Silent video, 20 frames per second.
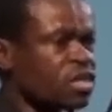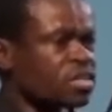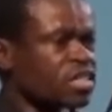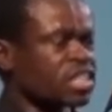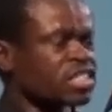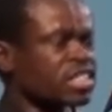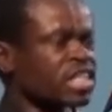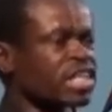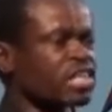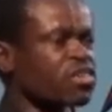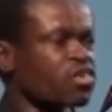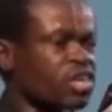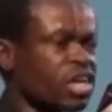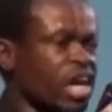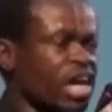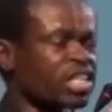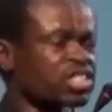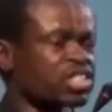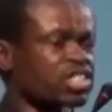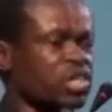This is an
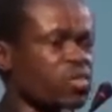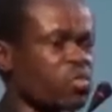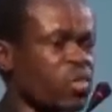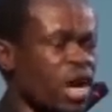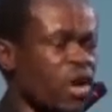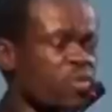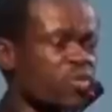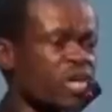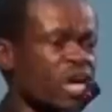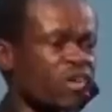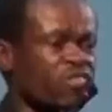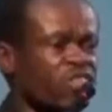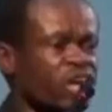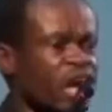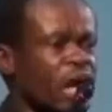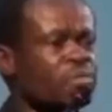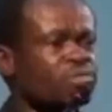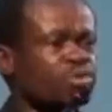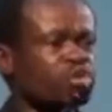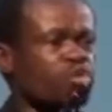occasion where we have
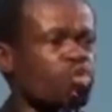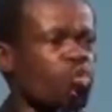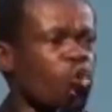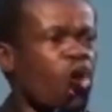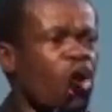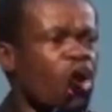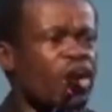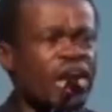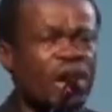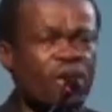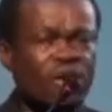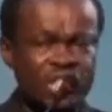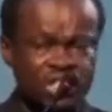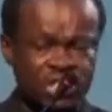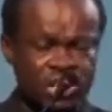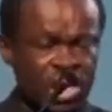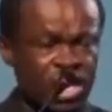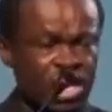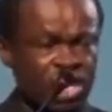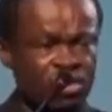come to warn
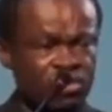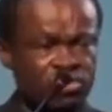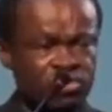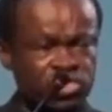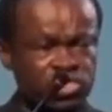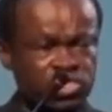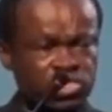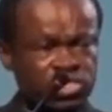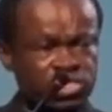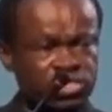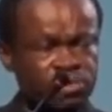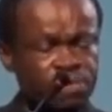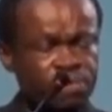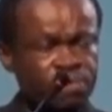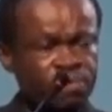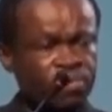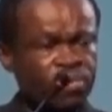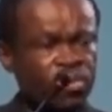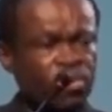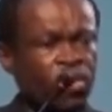
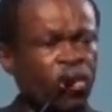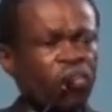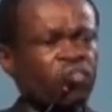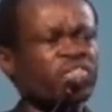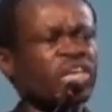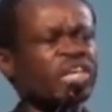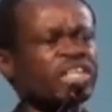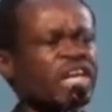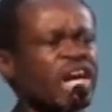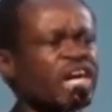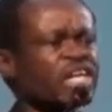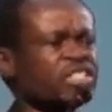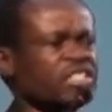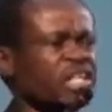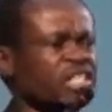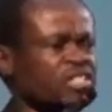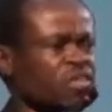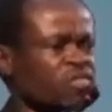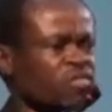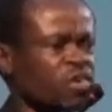ourselves of the
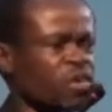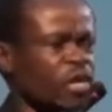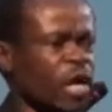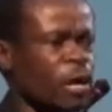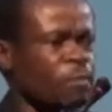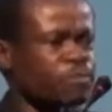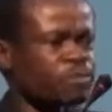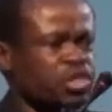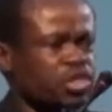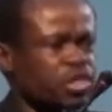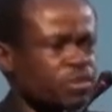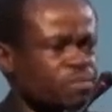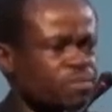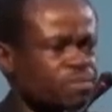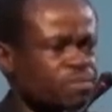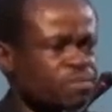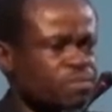dangers of corruption.